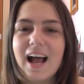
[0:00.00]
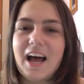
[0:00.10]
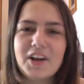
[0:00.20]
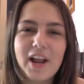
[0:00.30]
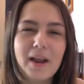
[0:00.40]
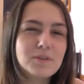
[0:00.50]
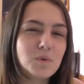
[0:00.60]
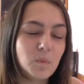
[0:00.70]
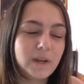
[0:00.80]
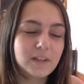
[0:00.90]
I don't know, it was
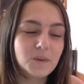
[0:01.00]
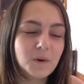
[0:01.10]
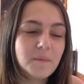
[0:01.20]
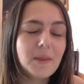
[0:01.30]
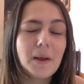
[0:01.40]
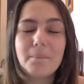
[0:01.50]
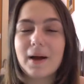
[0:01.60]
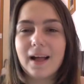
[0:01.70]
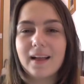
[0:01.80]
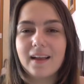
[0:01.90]
a weird law,
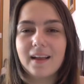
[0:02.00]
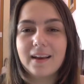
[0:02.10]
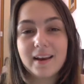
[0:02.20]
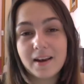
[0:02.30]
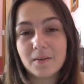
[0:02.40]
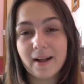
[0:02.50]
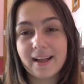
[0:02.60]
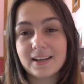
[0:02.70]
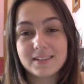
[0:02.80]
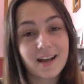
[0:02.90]
but in any
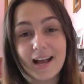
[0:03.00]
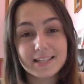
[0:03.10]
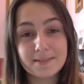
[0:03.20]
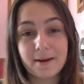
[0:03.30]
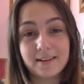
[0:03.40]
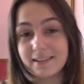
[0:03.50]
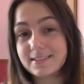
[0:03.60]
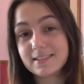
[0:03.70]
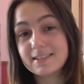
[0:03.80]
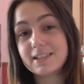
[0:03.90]
way, Titus apparently
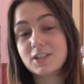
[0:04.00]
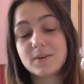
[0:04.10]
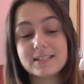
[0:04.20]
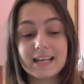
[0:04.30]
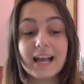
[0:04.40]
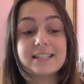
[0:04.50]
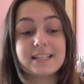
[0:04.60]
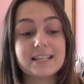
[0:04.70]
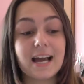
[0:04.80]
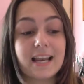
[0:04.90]
isn't listening to it because he has
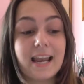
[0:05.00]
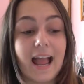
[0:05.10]
this gun